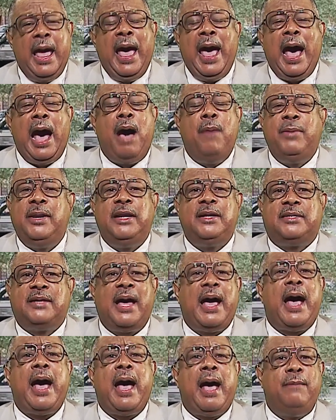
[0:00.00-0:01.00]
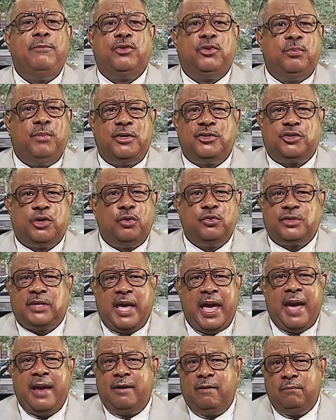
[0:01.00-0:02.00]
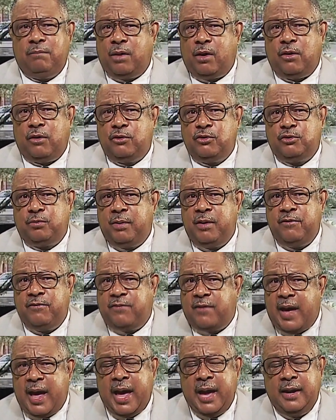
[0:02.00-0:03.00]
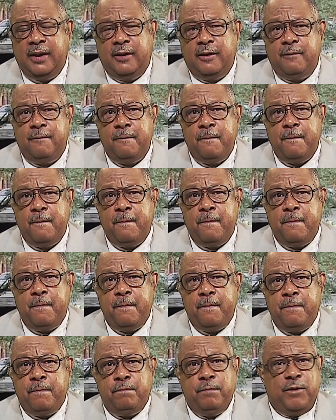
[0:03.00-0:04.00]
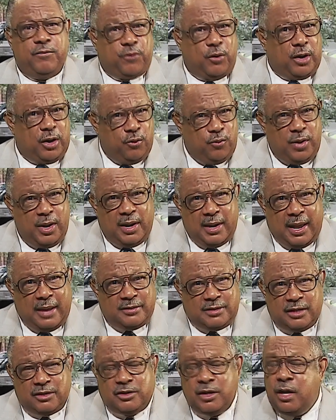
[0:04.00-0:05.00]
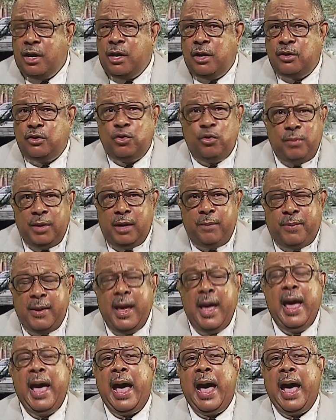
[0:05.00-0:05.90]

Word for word: How many times must those cannonballs be fired before they realize there's too many people?